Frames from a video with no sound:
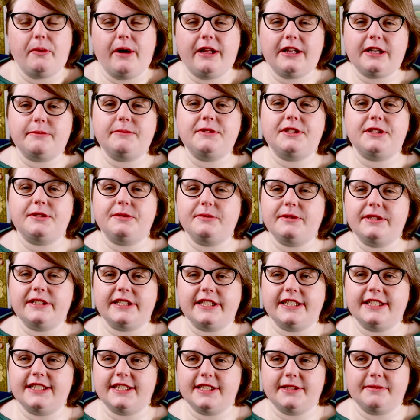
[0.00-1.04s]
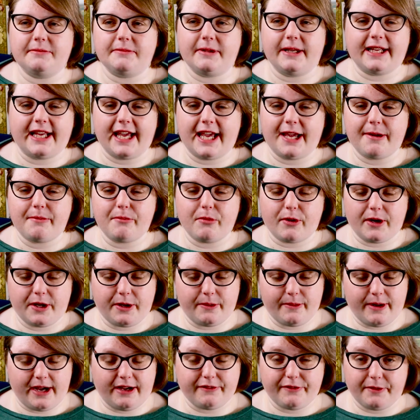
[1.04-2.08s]
Welcome To is, is a, a, game where
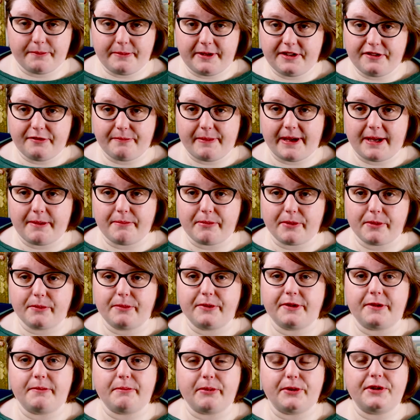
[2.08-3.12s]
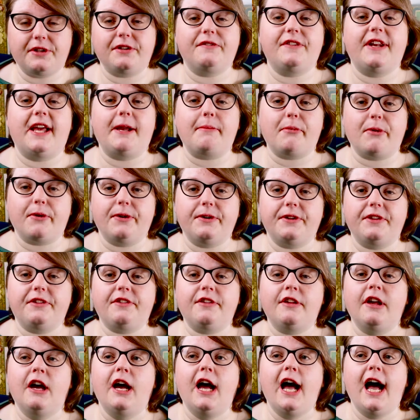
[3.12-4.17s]
you have a piece of paper with a bunch of
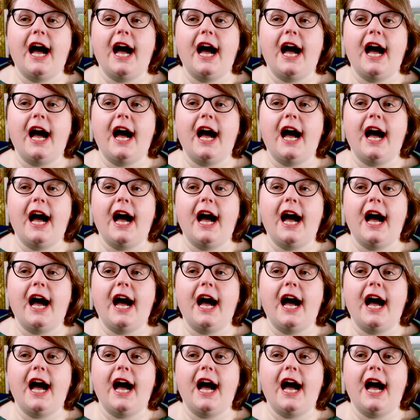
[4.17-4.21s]
neighborhoods